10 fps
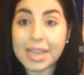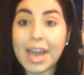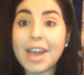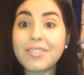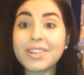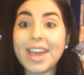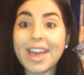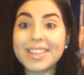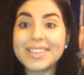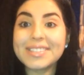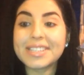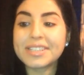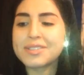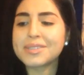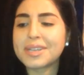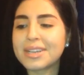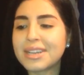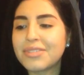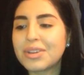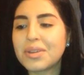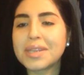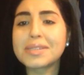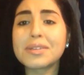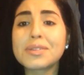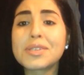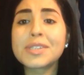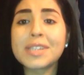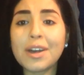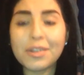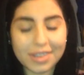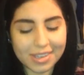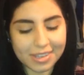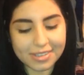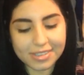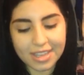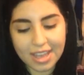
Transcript: I haven't had these in years. I didn't even know they still sell these.